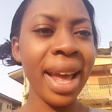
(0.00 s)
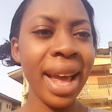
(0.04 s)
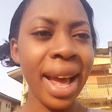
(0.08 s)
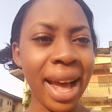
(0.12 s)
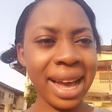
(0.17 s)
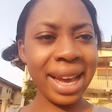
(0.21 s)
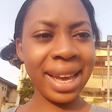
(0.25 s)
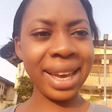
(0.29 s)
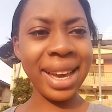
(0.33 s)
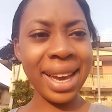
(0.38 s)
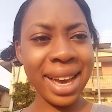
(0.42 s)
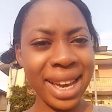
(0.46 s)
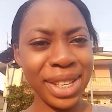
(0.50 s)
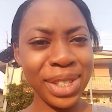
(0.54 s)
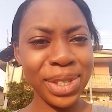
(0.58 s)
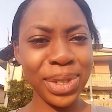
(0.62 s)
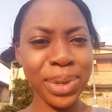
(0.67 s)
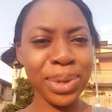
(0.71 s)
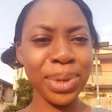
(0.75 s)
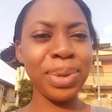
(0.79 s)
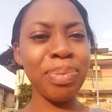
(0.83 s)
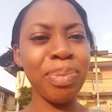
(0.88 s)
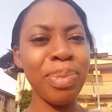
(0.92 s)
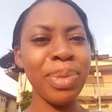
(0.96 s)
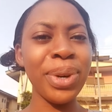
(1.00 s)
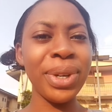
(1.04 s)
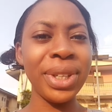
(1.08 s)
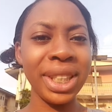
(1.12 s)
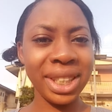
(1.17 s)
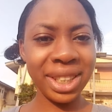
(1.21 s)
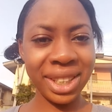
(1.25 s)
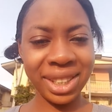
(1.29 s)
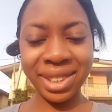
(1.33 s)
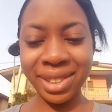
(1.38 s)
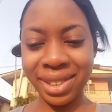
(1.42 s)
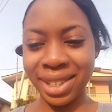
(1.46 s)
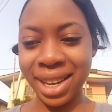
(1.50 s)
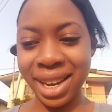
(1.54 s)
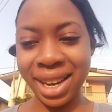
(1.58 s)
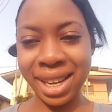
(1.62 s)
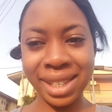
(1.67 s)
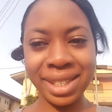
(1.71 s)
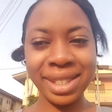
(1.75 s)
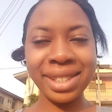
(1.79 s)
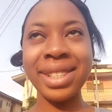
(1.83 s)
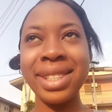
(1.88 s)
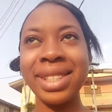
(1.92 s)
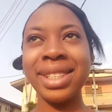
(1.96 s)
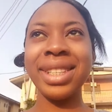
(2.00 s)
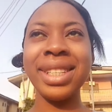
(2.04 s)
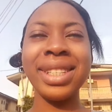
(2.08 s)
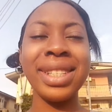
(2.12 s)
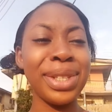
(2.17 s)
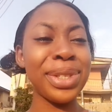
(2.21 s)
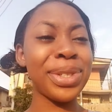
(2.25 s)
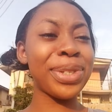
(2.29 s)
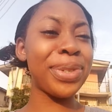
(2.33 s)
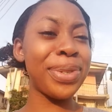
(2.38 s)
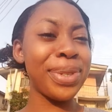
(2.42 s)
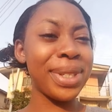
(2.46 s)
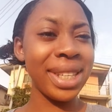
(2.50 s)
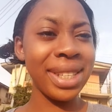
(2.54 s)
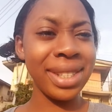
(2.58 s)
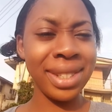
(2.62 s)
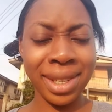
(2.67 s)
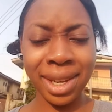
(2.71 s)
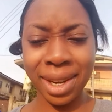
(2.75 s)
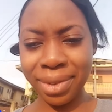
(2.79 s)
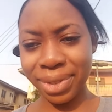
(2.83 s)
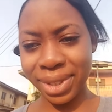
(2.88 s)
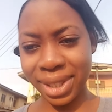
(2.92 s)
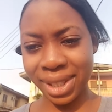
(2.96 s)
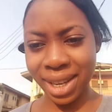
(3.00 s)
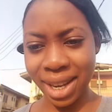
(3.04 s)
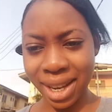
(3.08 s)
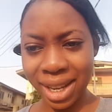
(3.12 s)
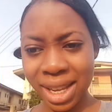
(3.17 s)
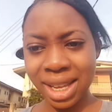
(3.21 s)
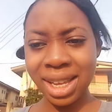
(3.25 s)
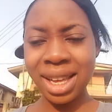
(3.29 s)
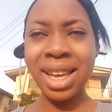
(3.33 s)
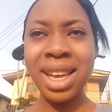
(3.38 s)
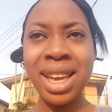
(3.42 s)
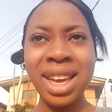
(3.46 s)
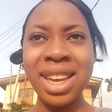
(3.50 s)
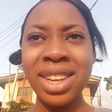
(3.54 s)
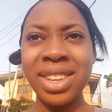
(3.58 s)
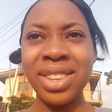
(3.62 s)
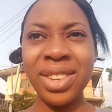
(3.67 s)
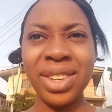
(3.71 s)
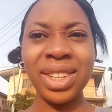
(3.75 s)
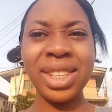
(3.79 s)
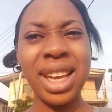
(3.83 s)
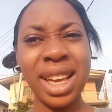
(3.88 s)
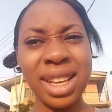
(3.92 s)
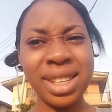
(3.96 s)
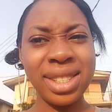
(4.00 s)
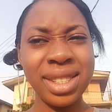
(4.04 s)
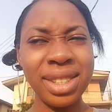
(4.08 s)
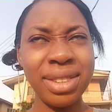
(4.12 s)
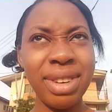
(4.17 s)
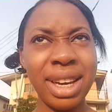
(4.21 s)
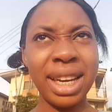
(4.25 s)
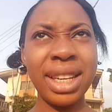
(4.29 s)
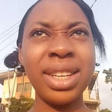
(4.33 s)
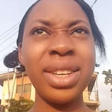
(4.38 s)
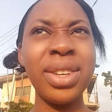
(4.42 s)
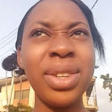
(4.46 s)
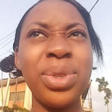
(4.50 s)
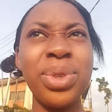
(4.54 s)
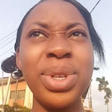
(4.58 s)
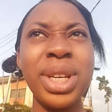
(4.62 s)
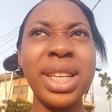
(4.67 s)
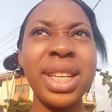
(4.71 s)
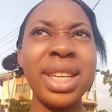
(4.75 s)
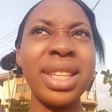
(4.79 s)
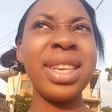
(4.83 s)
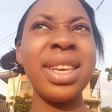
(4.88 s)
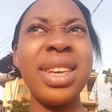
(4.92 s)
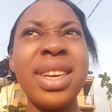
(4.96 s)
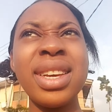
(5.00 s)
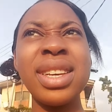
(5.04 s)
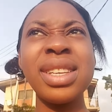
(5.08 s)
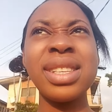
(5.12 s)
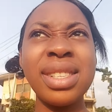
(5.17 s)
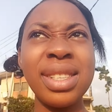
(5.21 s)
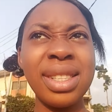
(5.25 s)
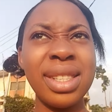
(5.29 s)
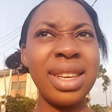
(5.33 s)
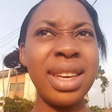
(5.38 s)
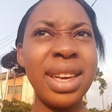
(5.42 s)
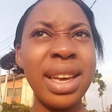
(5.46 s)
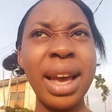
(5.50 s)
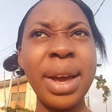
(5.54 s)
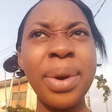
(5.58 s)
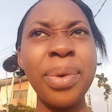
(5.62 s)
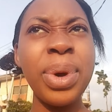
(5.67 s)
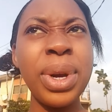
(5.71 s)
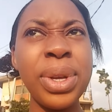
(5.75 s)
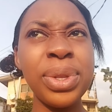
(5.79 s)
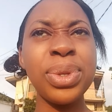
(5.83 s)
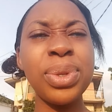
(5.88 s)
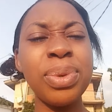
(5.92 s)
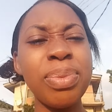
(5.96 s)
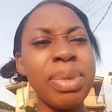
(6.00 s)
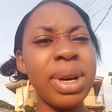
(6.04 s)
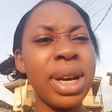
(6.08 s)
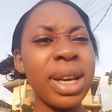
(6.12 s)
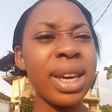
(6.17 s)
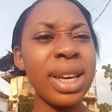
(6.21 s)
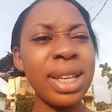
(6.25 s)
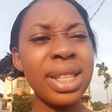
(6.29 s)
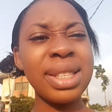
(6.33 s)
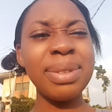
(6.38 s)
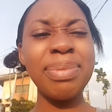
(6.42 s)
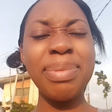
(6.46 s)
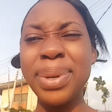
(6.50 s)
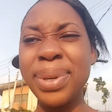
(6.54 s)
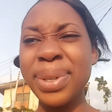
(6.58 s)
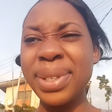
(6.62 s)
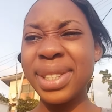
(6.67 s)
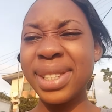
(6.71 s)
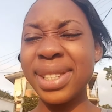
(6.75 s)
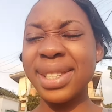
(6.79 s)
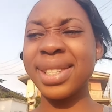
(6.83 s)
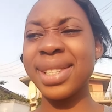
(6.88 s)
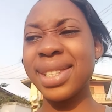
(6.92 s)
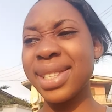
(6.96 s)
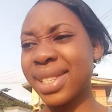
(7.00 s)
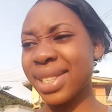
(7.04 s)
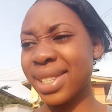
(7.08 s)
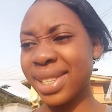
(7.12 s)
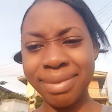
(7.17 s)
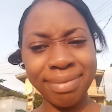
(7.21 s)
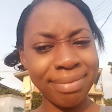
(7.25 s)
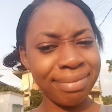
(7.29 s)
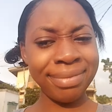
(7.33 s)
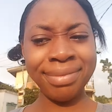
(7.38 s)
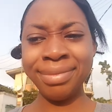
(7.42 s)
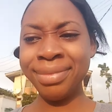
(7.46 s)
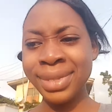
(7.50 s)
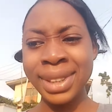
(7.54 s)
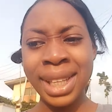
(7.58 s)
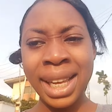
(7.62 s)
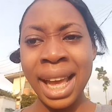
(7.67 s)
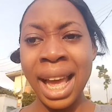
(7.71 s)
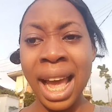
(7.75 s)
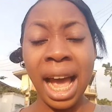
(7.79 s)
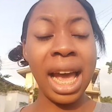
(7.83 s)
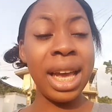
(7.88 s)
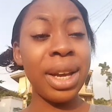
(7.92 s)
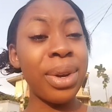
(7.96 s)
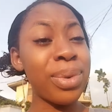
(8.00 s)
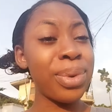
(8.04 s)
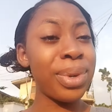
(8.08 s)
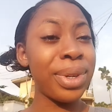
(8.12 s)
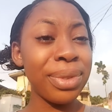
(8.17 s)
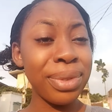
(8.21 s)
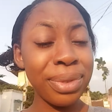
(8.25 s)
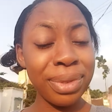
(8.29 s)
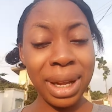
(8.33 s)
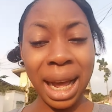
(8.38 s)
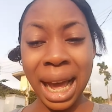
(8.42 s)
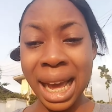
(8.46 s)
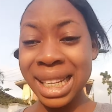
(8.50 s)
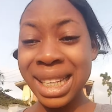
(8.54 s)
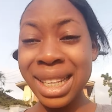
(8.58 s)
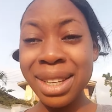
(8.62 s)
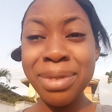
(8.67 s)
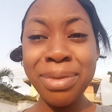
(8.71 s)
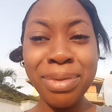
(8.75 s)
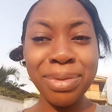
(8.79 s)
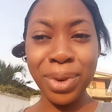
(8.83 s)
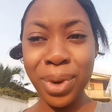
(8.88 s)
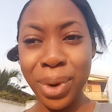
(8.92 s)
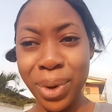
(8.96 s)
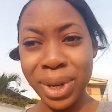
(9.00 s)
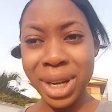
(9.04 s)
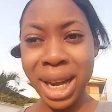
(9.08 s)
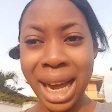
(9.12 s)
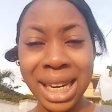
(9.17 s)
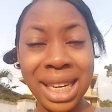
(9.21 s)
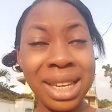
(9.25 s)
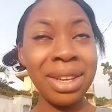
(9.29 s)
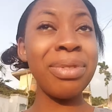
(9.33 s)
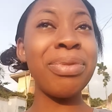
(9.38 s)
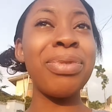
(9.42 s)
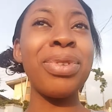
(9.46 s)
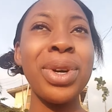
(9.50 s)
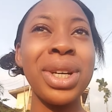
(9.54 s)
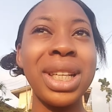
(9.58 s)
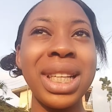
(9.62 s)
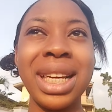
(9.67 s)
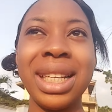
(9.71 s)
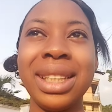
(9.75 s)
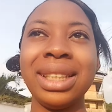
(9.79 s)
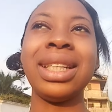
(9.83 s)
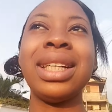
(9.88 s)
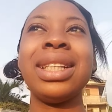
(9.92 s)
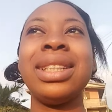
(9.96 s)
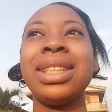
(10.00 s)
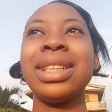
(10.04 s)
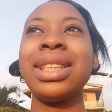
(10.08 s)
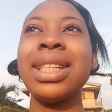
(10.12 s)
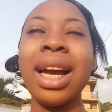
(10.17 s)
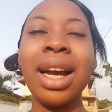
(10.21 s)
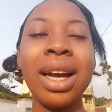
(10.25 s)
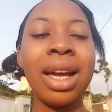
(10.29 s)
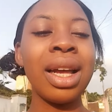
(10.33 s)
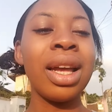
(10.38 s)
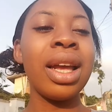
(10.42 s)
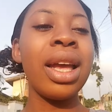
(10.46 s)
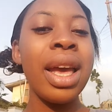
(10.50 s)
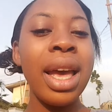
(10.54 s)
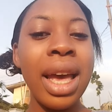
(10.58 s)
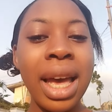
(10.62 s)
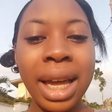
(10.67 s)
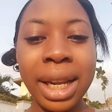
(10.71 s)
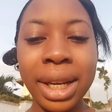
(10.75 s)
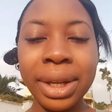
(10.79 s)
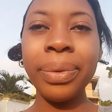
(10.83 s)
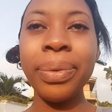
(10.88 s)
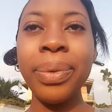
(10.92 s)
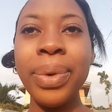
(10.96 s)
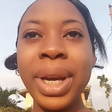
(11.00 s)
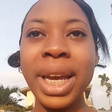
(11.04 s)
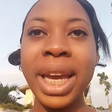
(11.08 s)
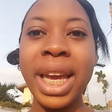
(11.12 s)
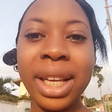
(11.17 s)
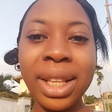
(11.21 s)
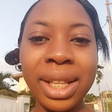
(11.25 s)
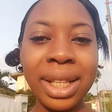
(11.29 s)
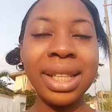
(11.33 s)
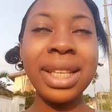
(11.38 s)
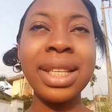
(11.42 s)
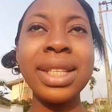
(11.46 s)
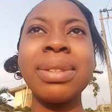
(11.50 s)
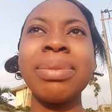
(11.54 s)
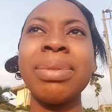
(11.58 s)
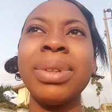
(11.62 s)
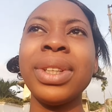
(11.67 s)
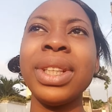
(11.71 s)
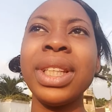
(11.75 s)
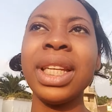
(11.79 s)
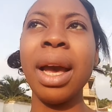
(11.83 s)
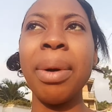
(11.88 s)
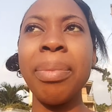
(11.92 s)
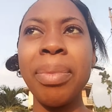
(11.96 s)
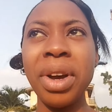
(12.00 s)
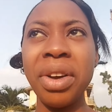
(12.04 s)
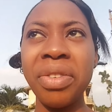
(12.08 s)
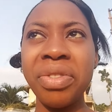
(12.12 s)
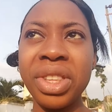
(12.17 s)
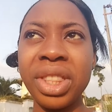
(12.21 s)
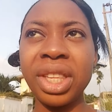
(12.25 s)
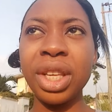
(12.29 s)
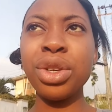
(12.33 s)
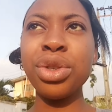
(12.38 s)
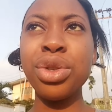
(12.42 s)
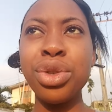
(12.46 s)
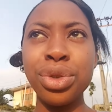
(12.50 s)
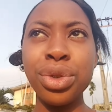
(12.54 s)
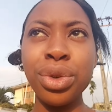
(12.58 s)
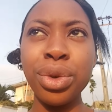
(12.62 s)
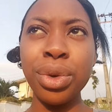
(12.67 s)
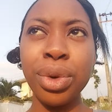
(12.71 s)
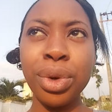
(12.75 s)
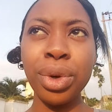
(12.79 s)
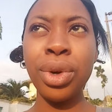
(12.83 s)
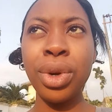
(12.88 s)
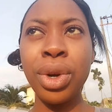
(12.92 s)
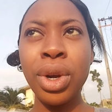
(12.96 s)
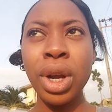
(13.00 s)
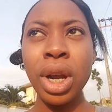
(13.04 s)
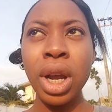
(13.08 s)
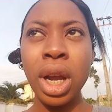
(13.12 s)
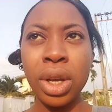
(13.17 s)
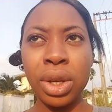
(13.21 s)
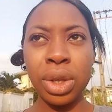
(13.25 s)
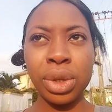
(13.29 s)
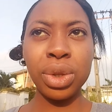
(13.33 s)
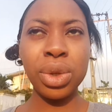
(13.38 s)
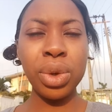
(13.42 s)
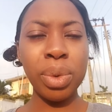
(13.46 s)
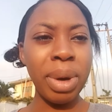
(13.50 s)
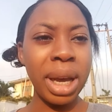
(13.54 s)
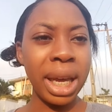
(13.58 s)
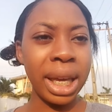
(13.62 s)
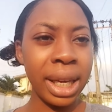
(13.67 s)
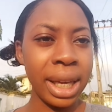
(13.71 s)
Hi guys, good morning. You guys, this is 2 days after. Not as if I didn't do anything yesterday. I went to market, but I didn't vlog like that, sha. Anyway, this morning I'm having a show, so my